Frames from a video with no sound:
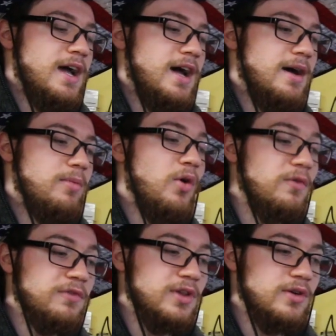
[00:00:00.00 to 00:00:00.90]

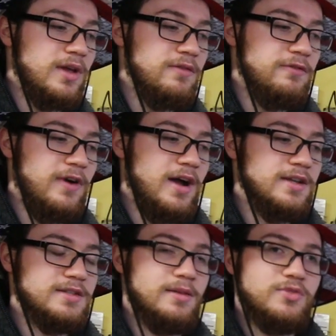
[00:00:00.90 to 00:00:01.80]
hopefully you can
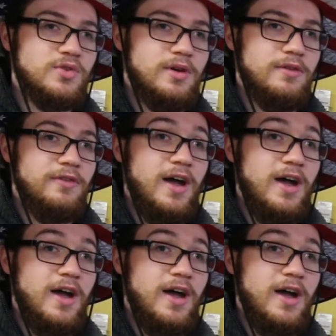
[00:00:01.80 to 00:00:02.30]
find some sort of